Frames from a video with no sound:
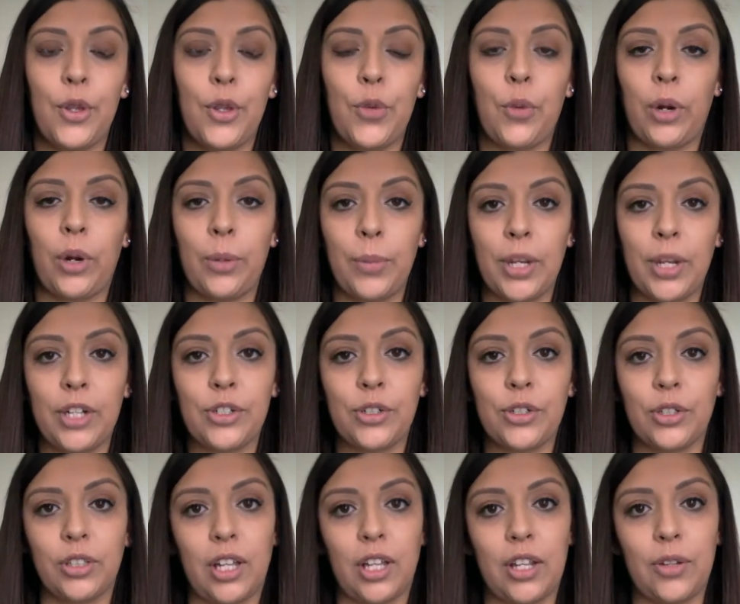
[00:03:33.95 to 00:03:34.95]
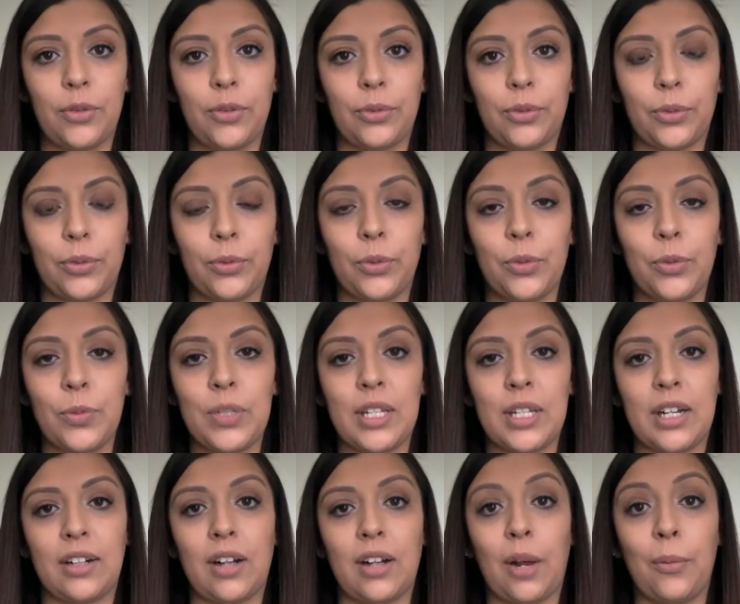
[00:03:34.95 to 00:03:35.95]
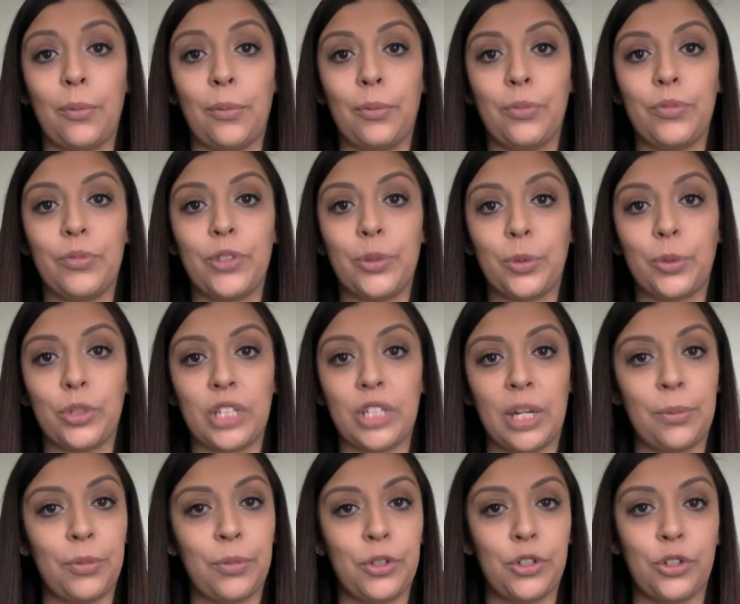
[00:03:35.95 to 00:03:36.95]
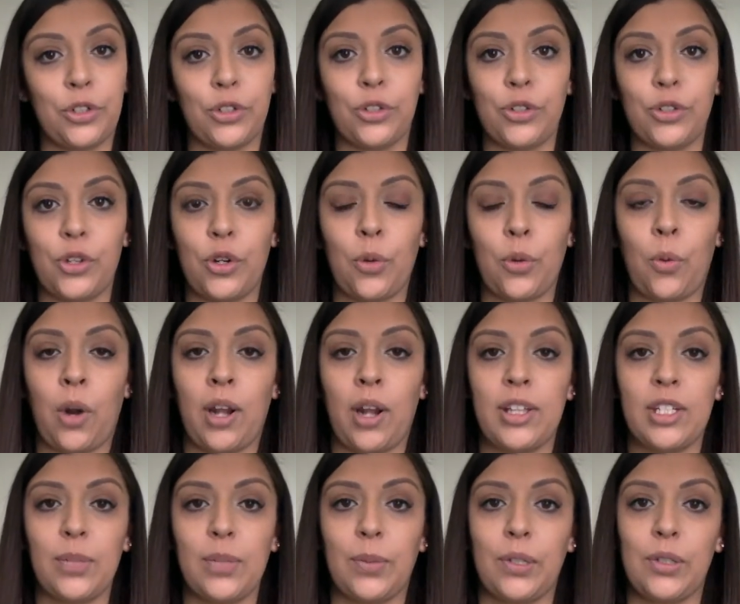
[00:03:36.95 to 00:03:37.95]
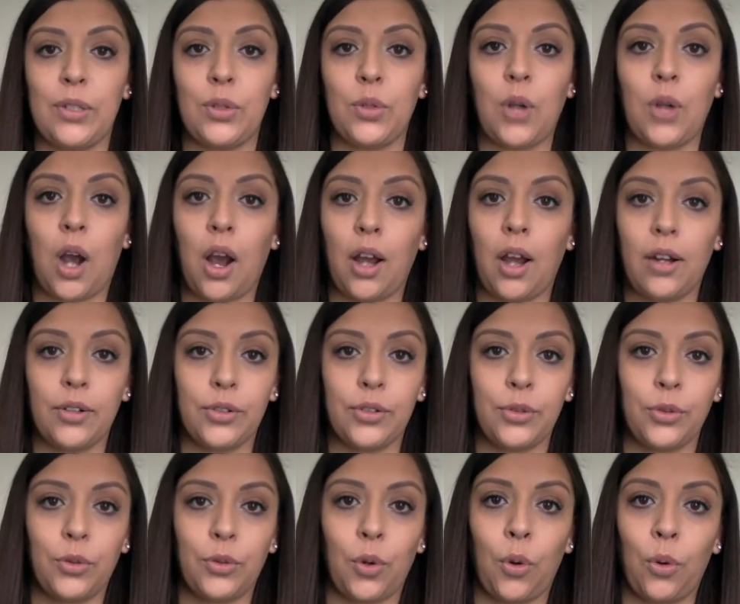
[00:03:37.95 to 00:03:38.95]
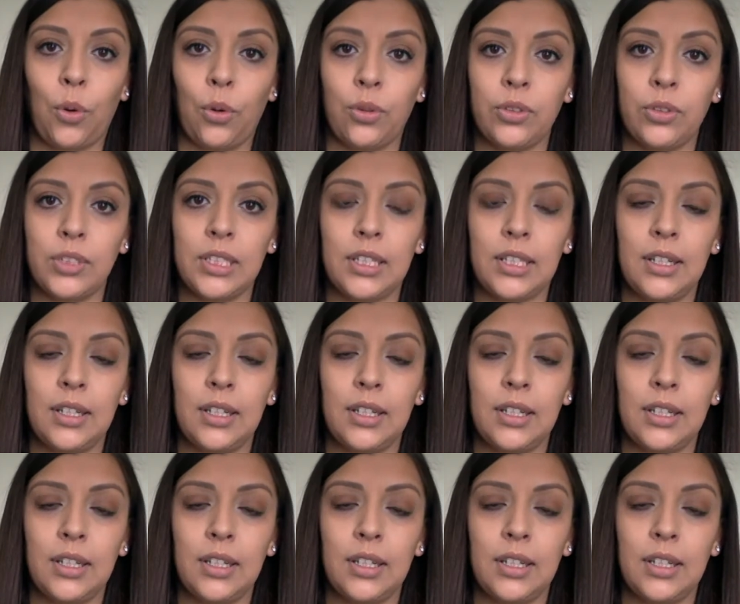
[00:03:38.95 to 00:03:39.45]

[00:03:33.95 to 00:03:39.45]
You want to make sure that you, the room is at a comfortable temperature so you don't want it to be too hot or too cold.